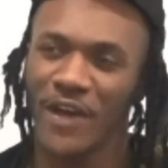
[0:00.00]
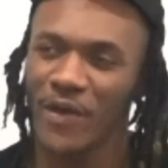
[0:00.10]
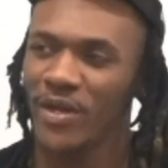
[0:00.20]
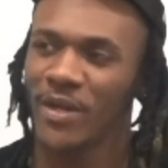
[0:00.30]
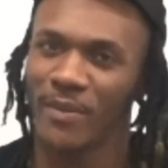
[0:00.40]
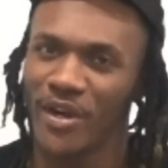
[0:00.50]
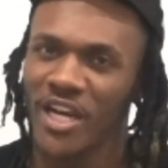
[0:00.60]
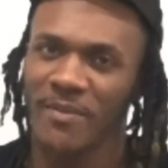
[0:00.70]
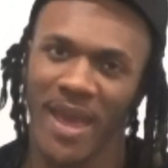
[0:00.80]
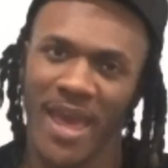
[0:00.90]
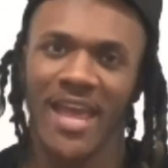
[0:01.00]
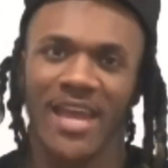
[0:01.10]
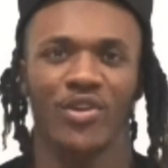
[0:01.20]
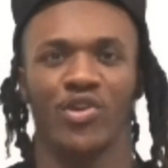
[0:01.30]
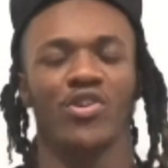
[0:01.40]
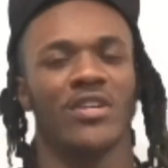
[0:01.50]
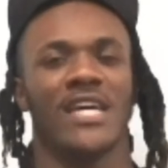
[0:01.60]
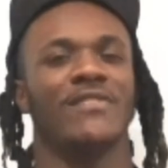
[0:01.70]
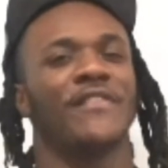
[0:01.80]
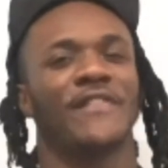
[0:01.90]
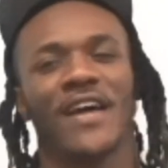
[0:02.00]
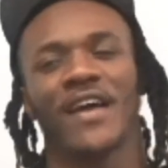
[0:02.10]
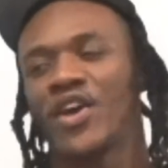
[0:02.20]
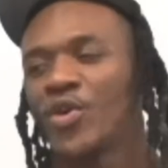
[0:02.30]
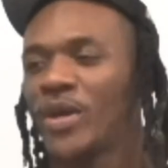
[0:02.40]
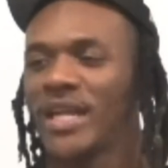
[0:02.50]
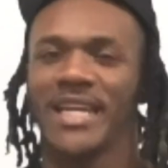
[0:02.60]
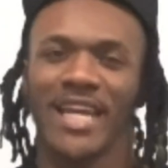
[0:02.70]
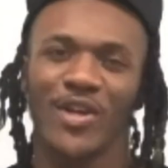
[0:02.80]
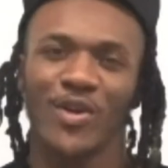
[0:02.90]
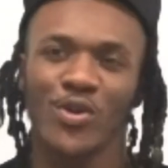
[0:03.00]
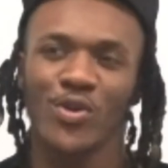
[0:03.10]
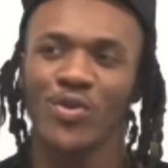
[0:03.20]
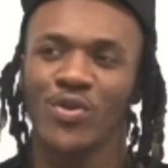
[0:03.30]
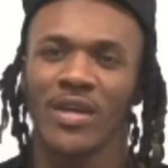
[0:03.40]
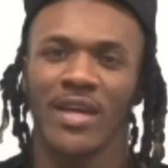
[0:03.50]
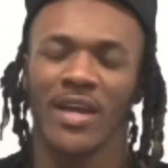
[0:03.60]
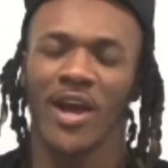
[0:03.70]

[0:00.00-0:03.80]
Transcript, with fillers: fuck with a married man or you will never fuck with a nigga who